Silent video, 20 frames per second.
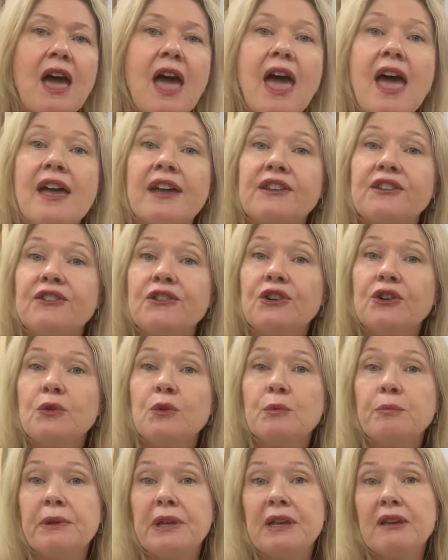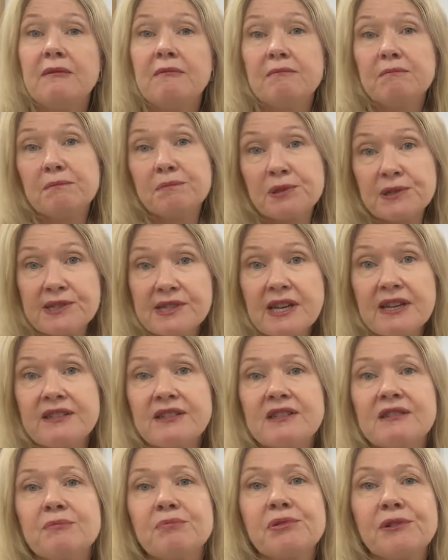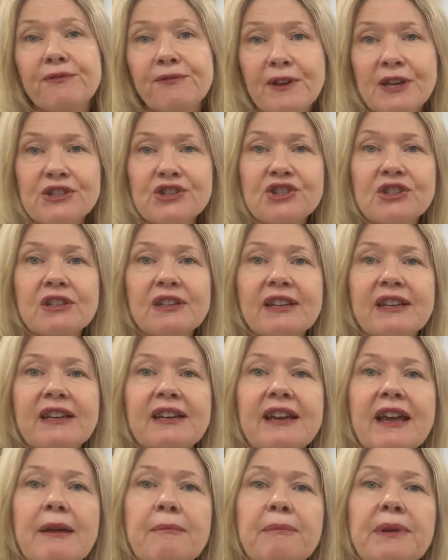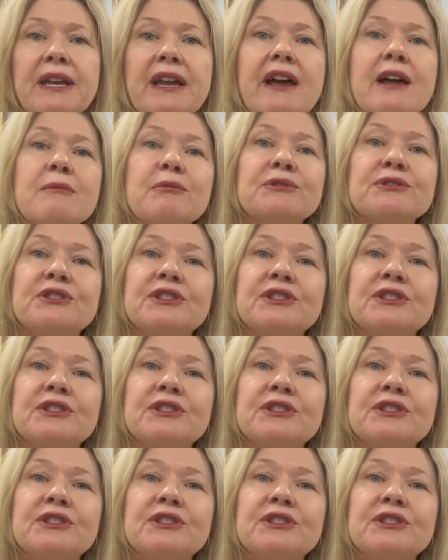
and you'll be presented professionally and be able